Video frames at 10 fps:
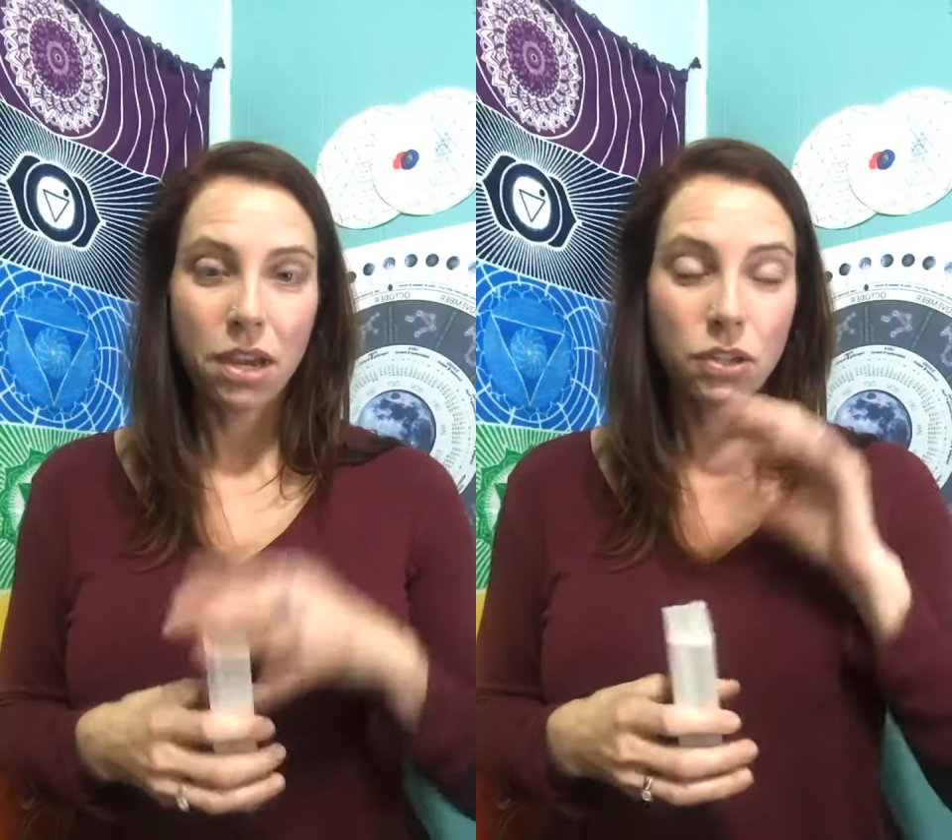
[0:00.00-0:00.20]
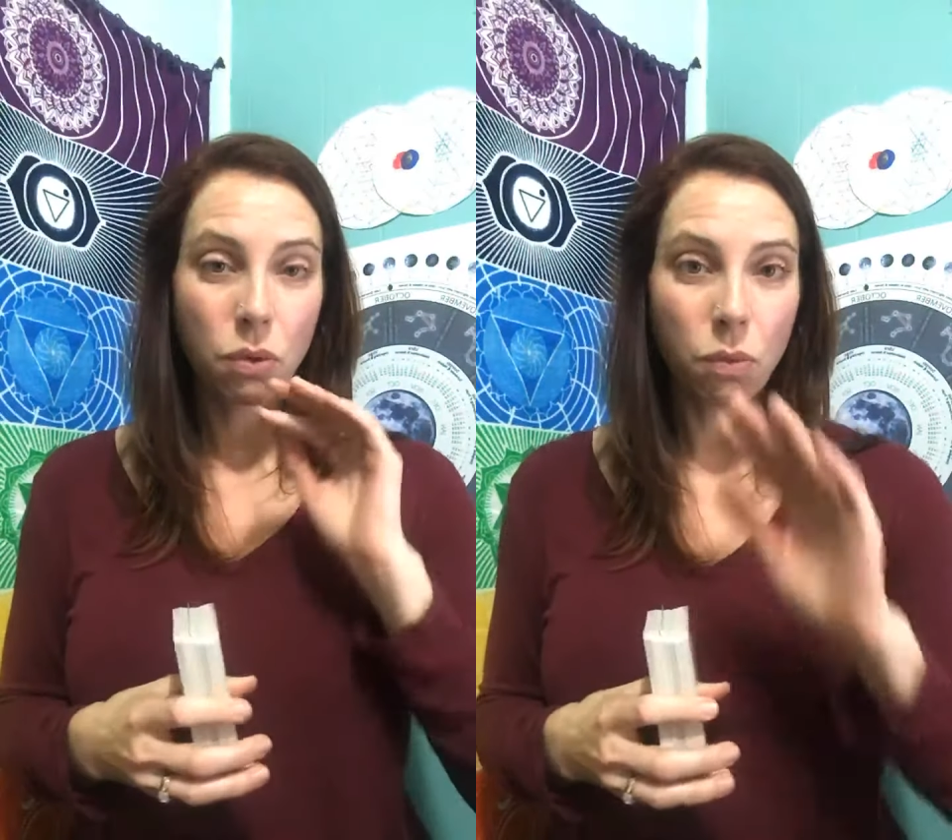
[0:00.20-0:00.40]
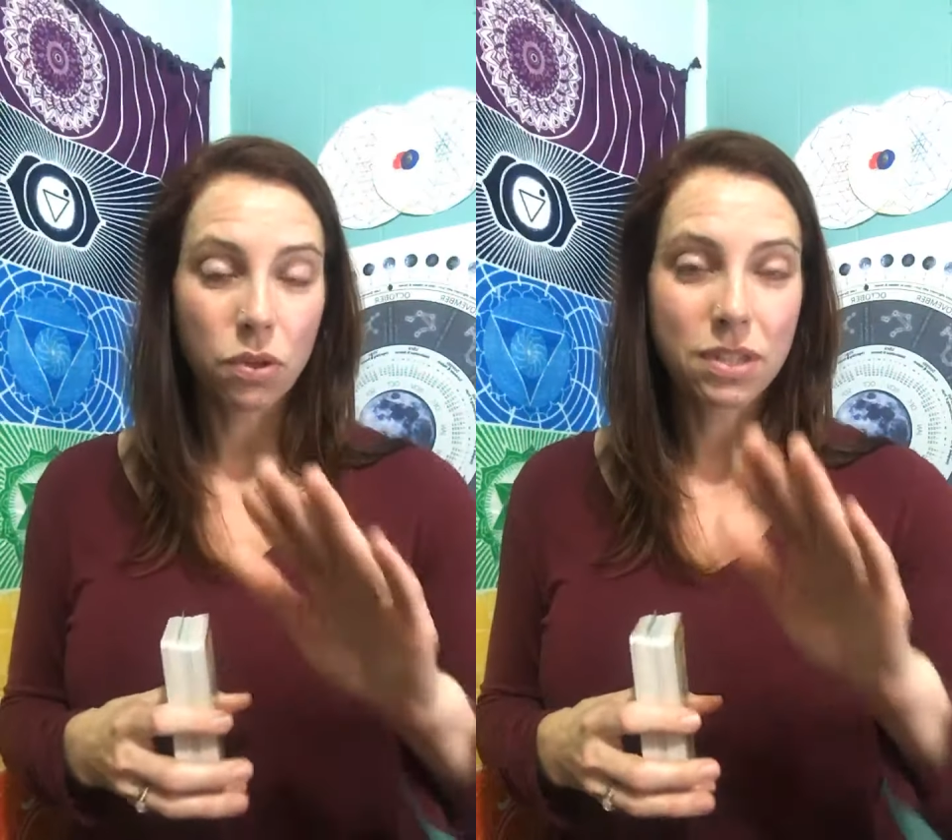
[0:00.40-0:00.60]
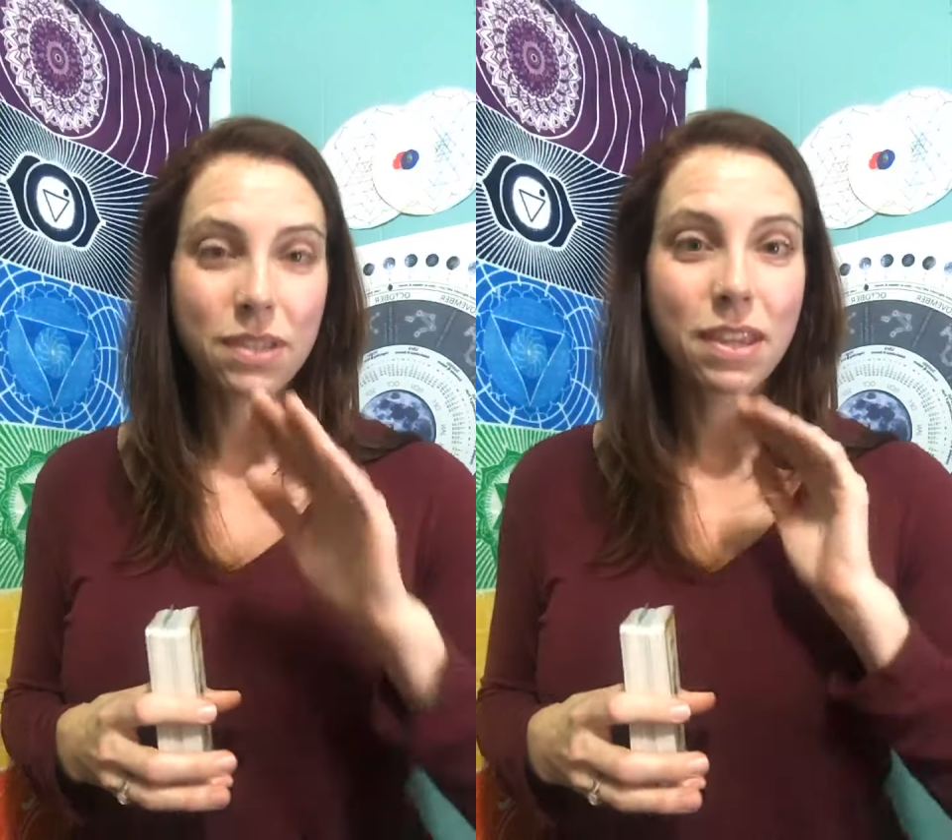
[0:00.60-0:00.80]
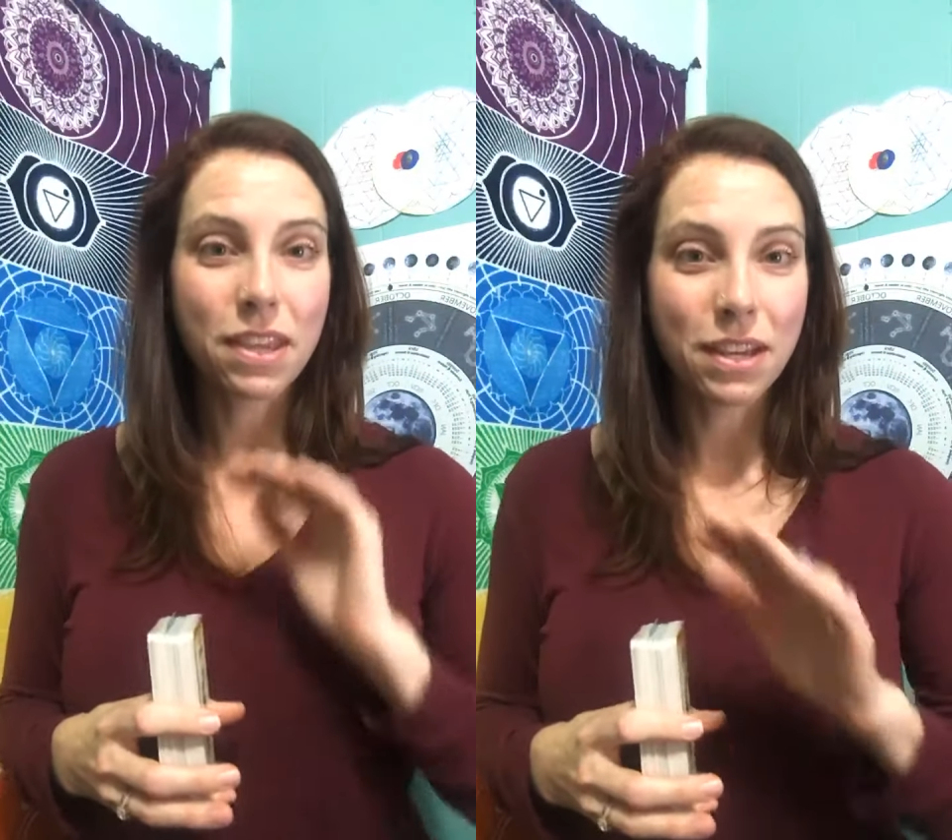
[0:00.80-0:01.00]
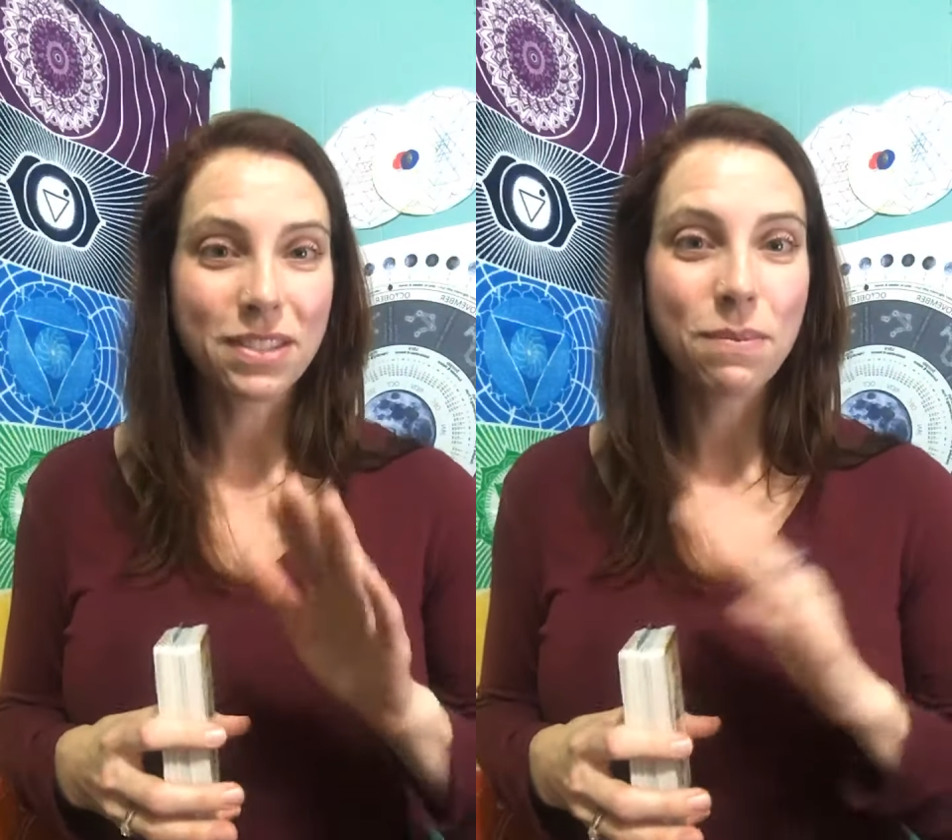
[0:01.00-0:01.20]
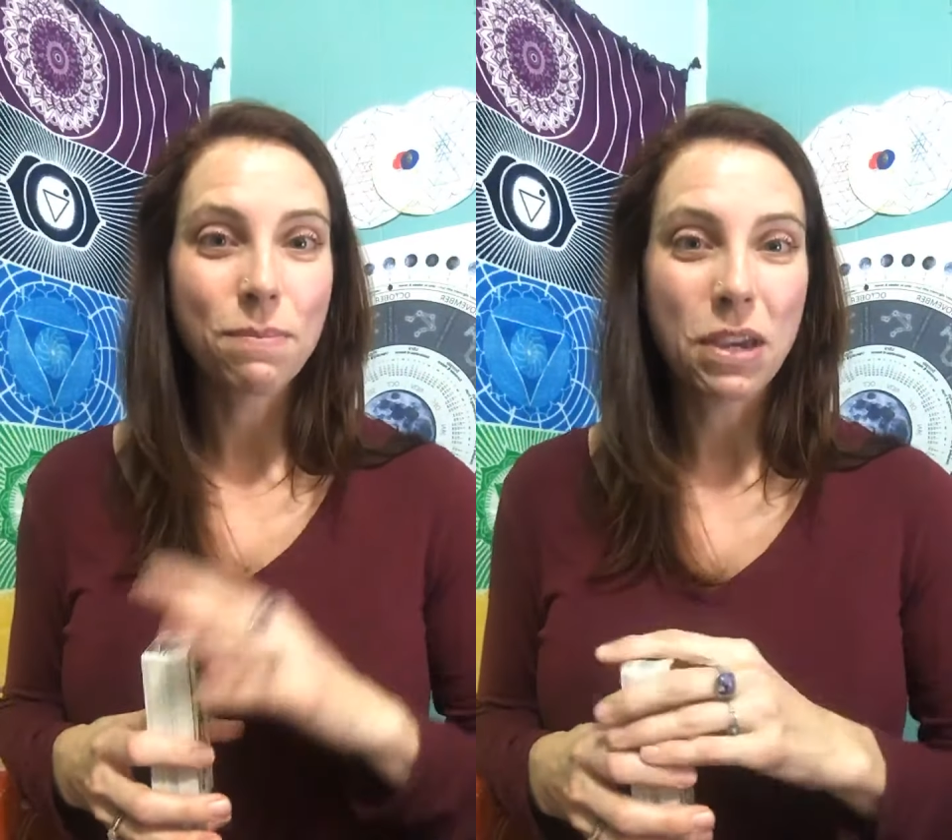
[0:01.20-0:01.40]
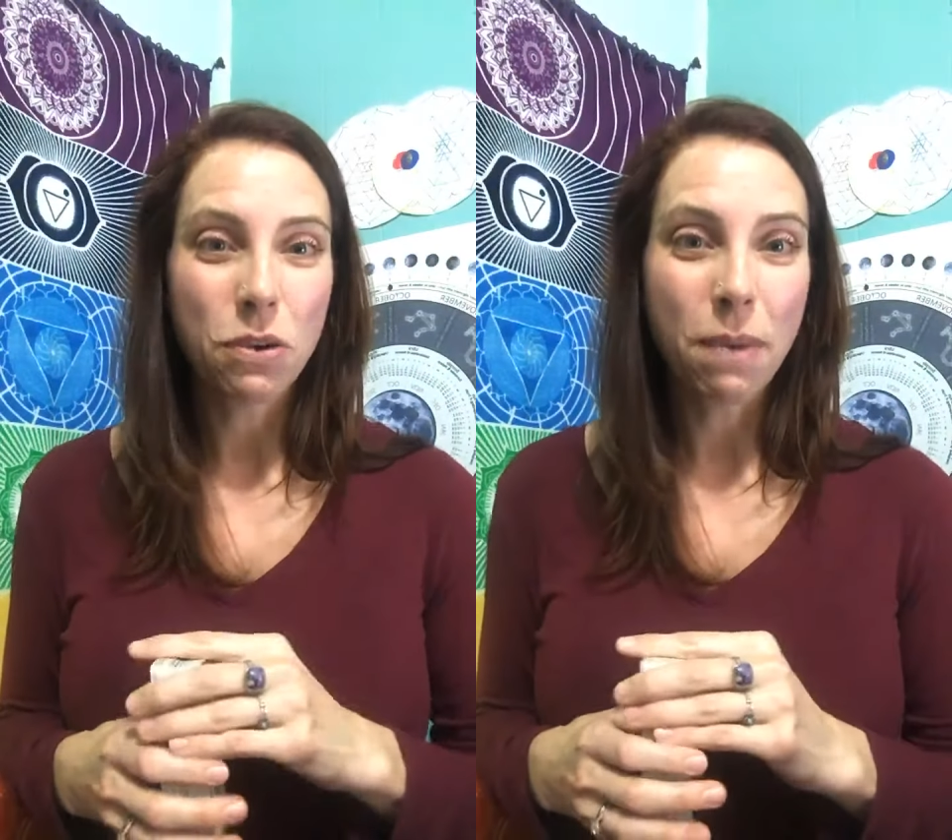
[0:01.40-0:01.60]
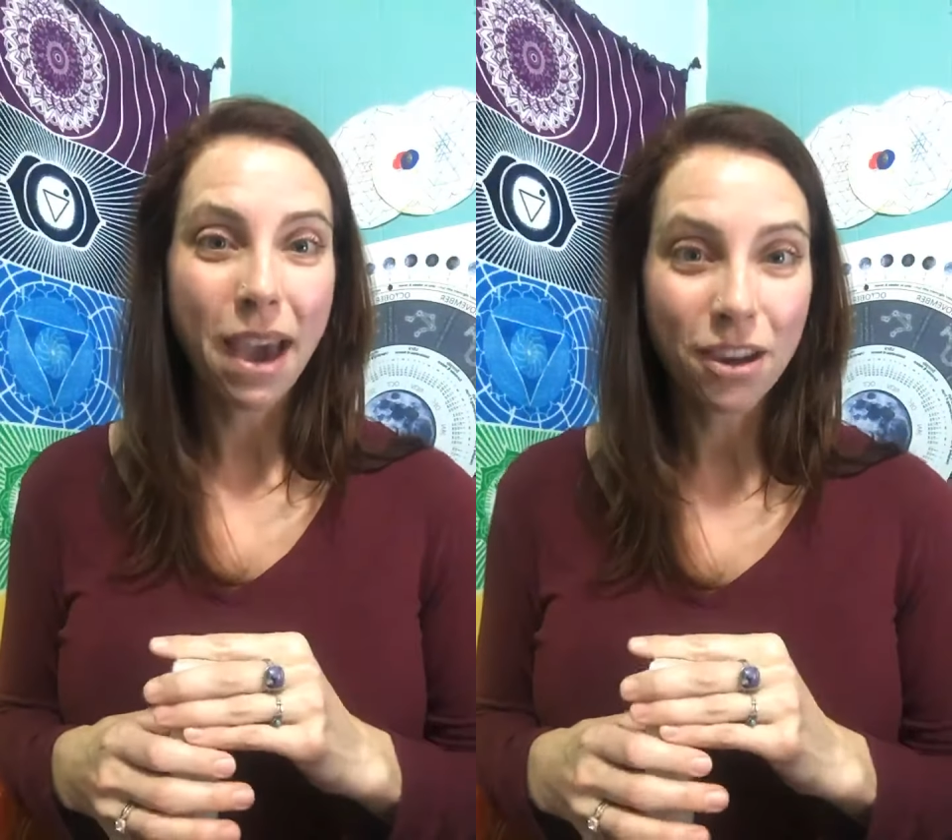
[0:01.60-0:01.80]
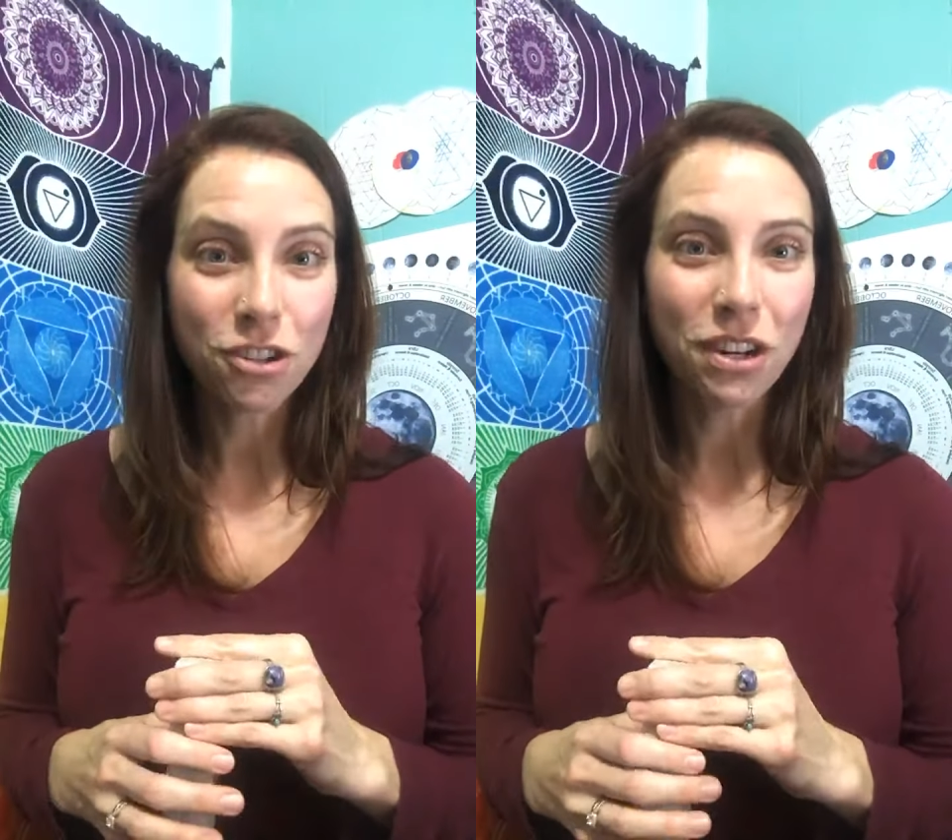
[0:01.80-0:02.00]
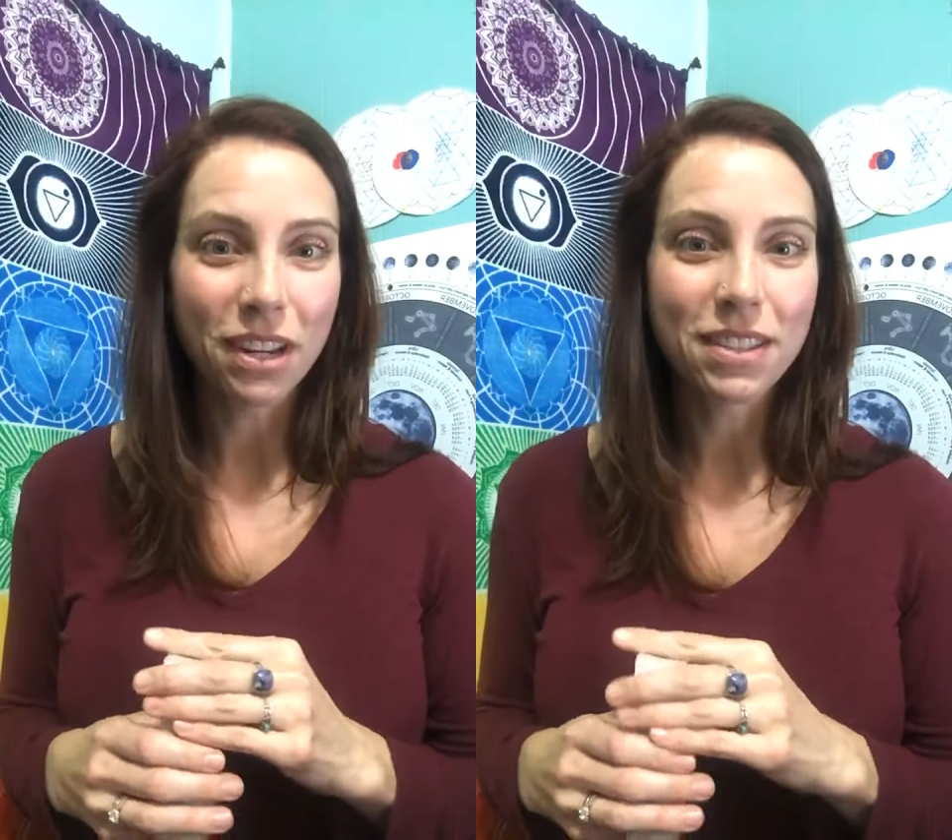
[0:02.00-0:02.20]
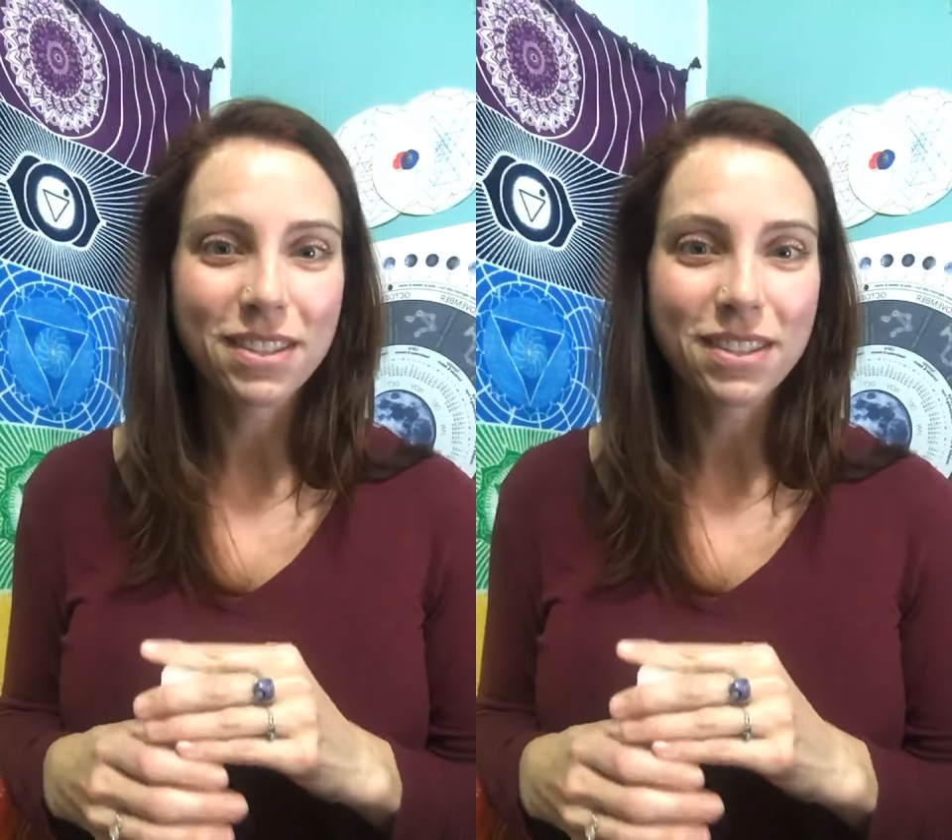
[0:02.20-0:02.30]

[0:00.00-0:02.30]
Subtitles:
towards the things that make you passionate.